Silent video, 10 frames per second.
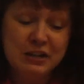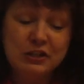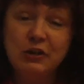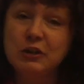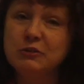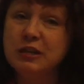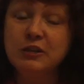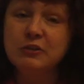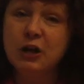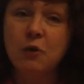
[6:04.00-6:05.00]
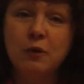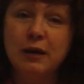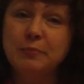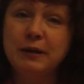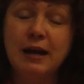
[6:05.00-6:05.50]
So you, you don't
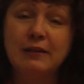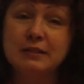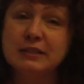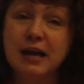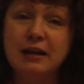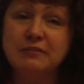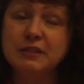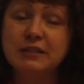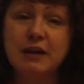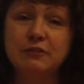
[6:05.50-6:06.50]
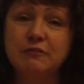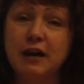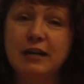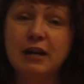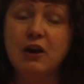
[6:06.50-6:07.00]
want to be on the side of the devil
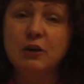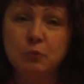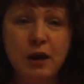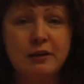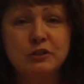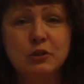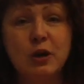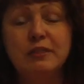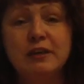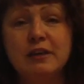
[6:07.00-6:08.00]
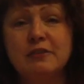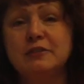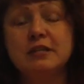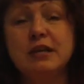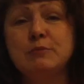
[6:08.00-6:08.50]
right now. You want to join the
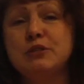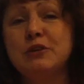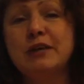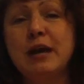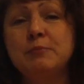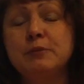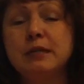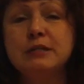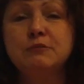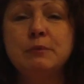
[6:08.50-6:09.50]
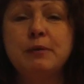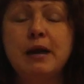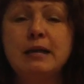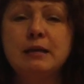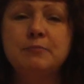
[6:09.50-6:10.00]
other team. So again, please
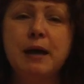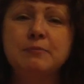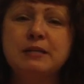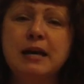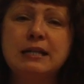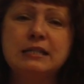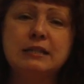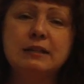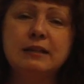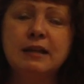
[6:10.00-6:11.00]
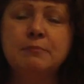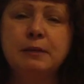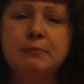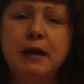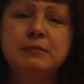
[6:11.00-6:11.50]
repent and baptize and
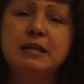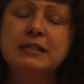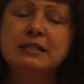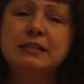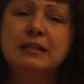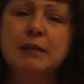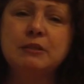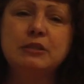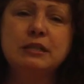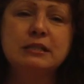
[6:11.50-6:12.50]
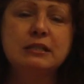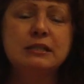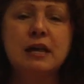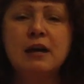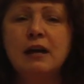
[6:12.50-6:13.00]
be baptized in the name of
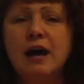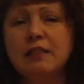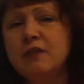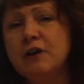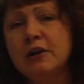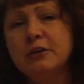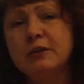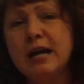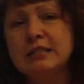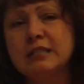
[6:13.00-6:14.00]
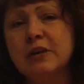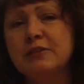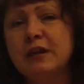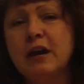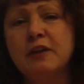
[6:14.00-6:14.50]
Jesus. I love all you guys
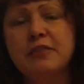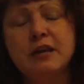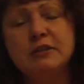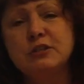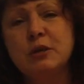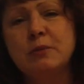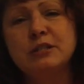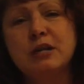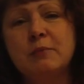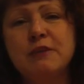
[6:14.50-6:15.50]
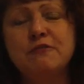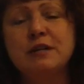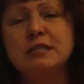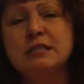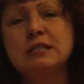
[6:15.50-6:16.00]
out there. Thank you so much, all my
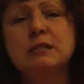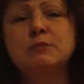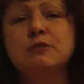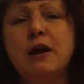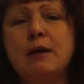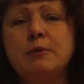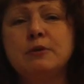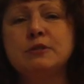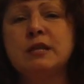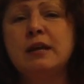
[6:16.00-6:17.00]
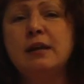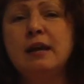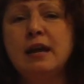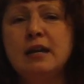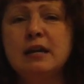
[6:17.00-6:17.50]
friends and subscribers.
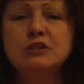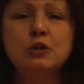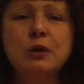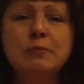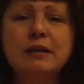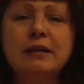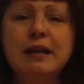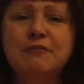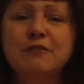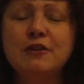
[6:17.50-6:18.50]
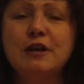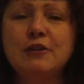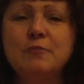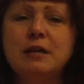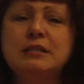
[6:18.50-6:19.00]
And uh, join me again for
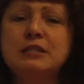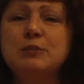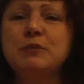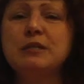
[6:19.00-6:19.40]
another message.